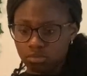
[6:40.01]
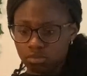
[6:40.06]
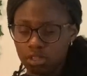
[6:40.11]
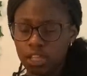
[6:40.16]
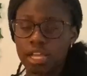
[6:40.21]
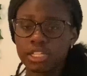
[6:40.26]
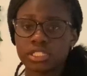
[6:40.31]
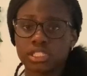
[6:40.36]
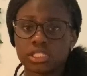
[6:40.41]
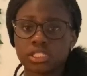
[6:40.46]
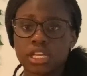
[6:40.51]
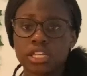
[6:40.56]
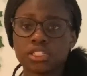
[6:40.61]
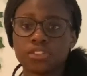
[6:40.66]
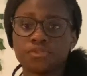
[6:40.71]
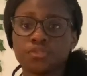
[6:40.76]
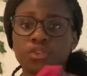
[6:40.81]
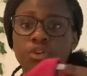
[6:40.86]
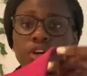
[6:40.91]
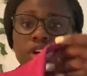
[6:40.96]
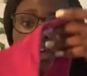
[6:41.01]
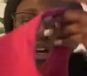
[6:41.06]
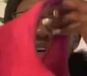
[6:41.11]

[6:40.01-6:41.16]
Yeah, it's a size four.